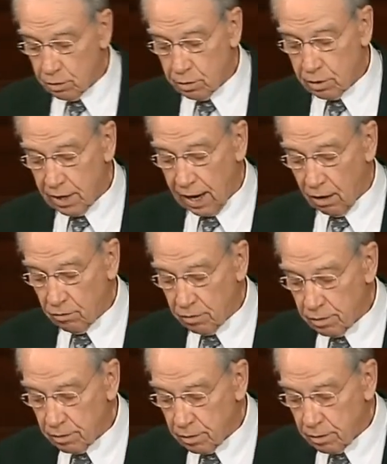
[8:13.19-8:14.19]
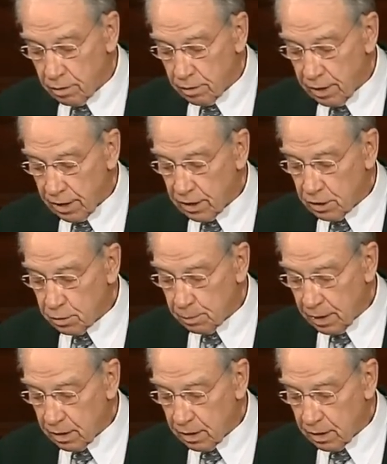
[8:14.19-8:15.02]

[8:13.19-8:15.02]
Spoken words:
to doubt that he's